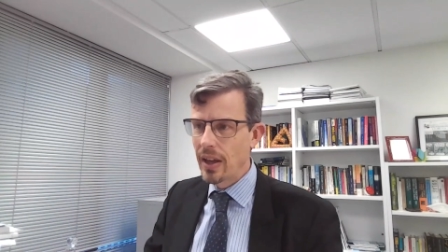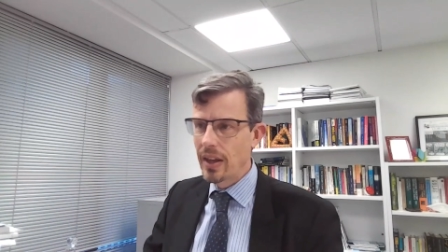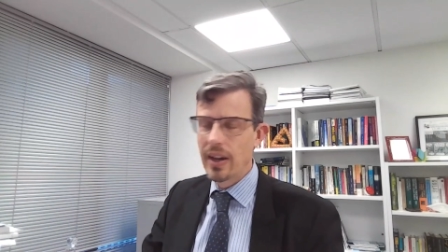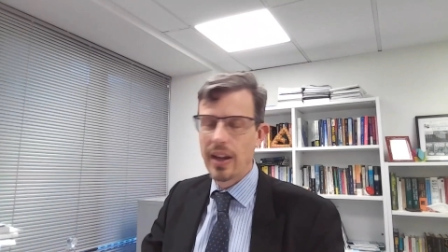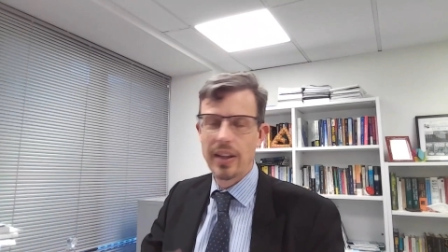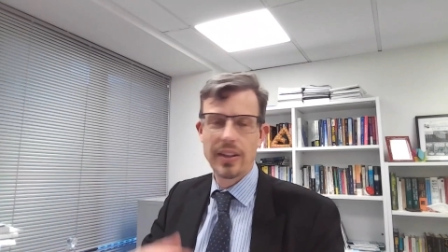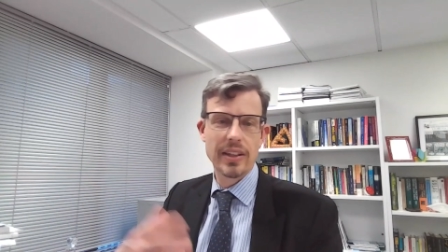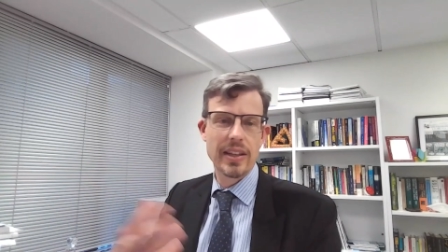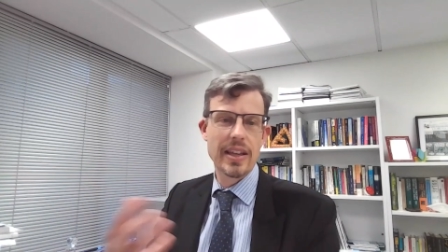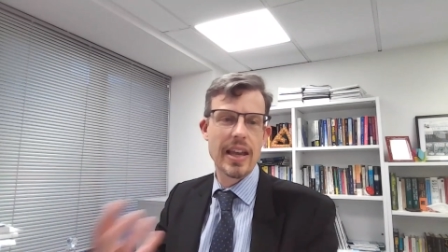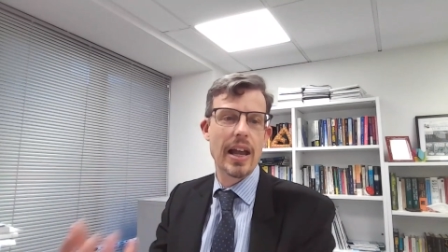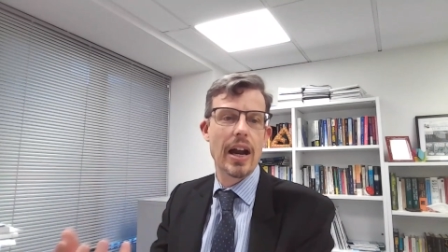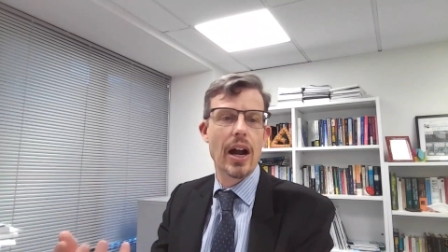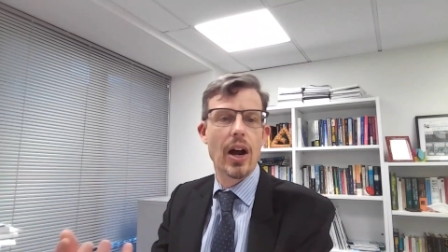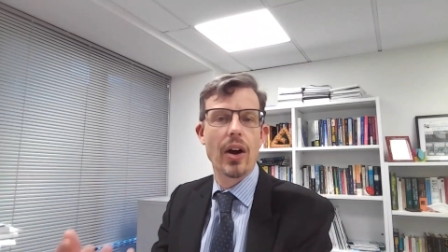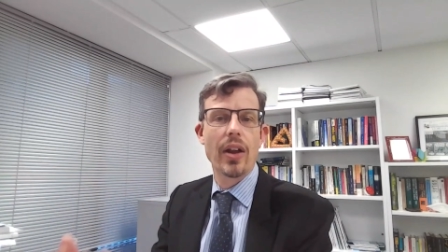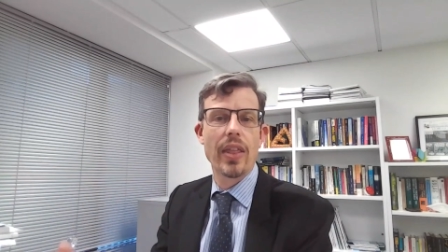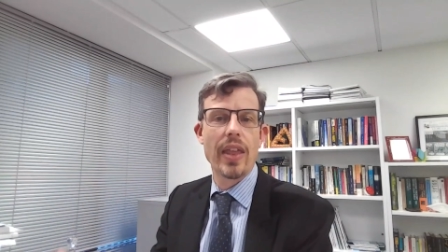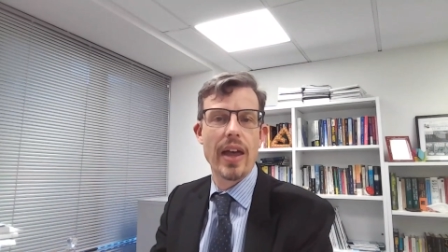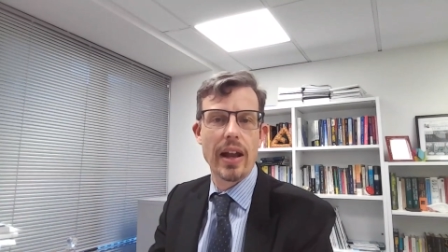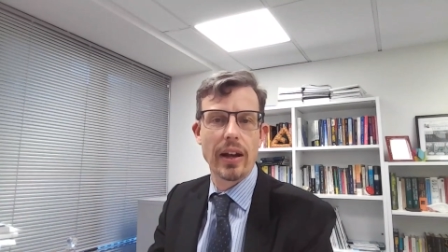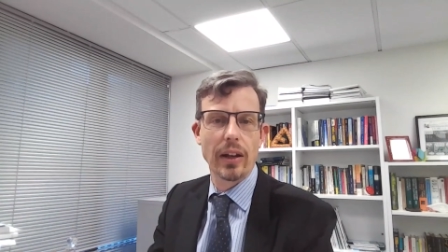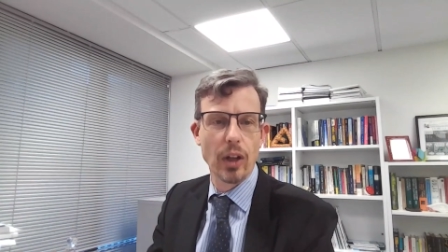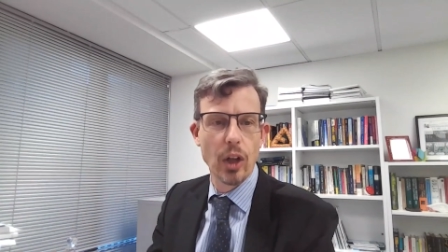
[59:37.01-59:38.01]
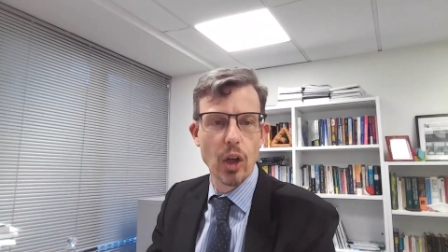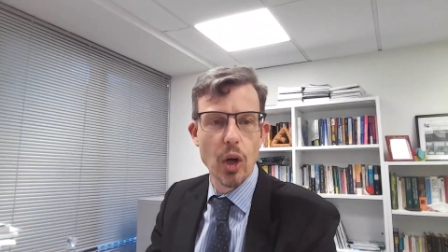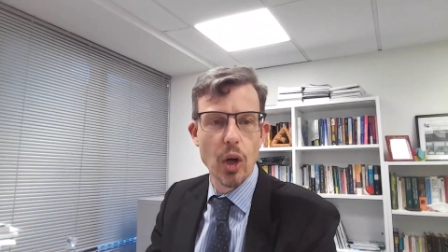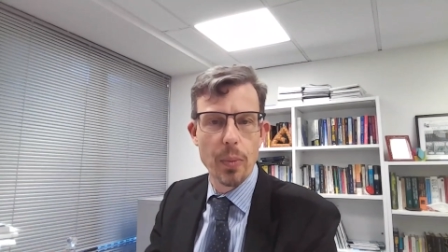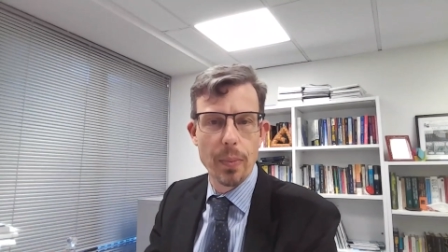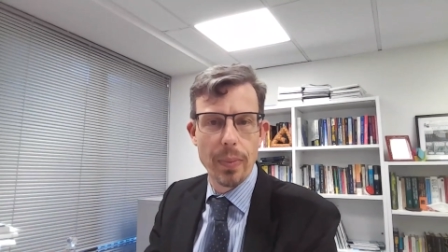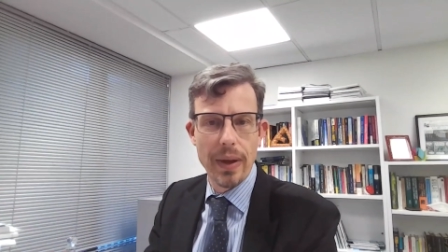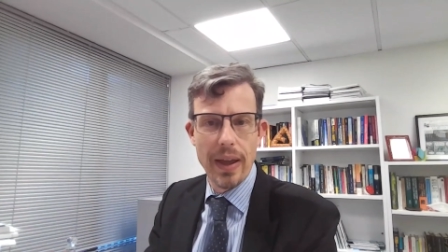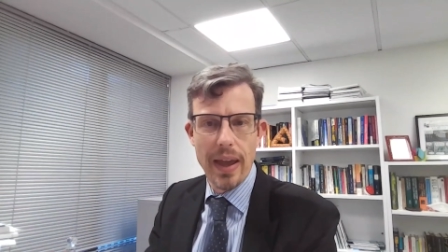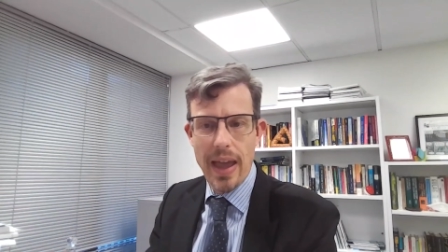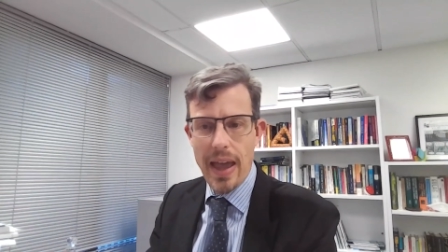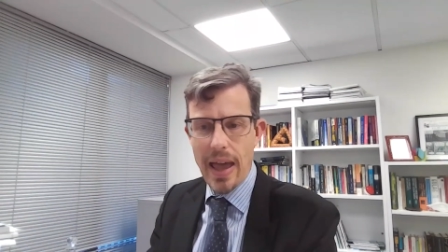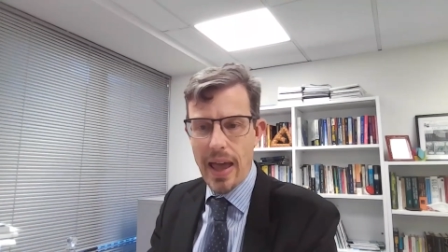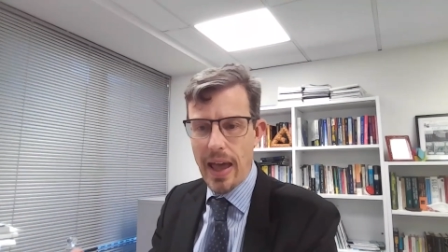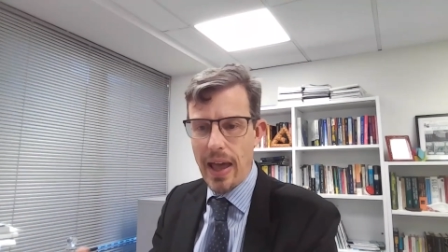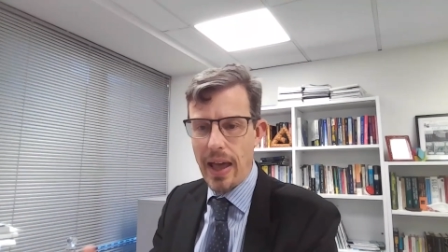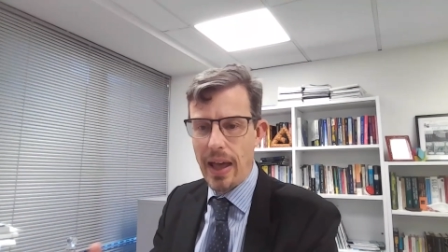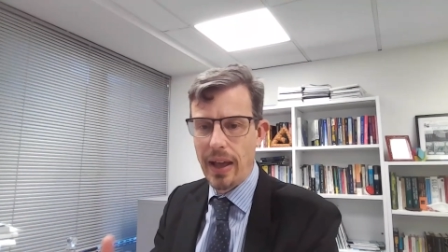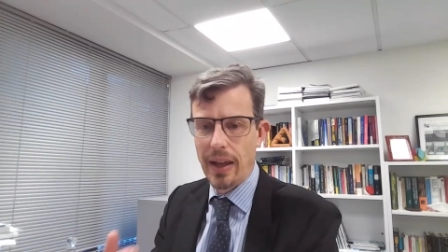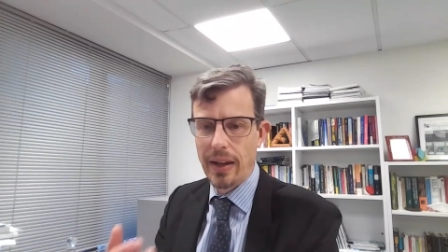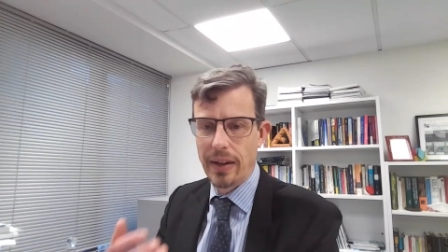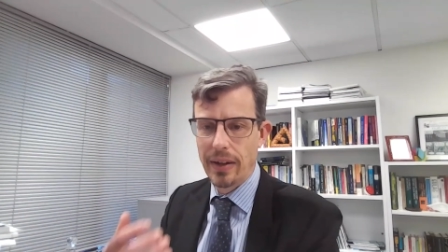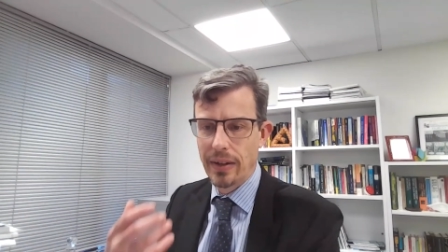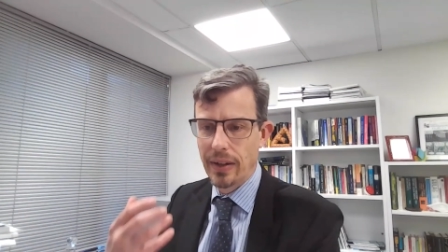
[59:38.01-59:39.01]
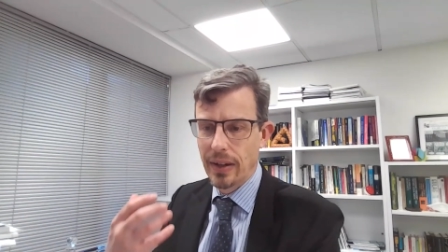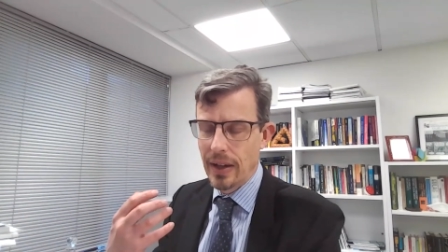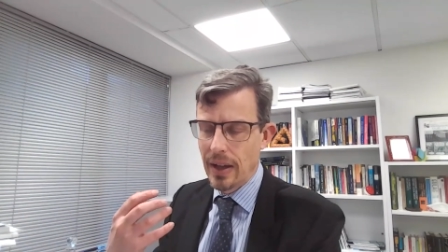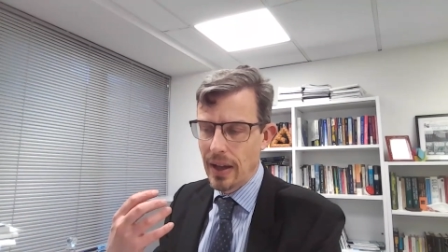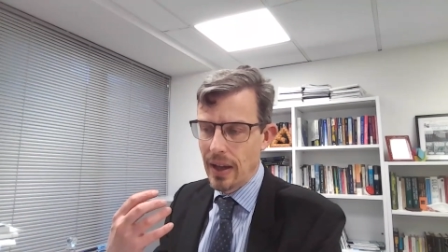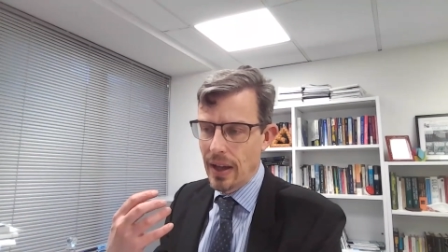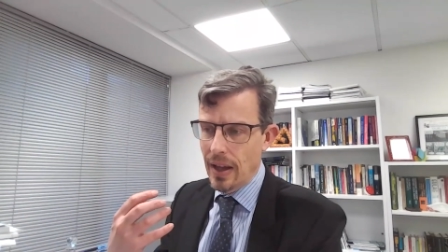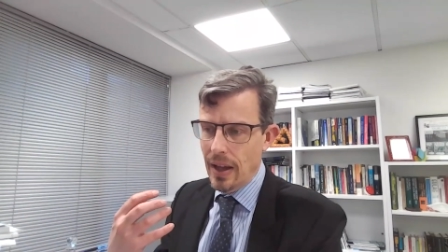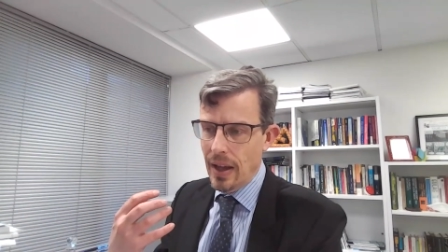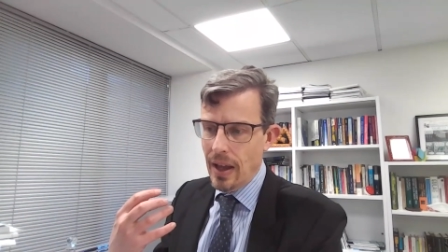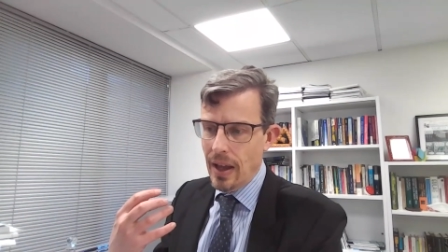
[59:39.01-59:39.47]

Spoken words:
You need to get out of that loop and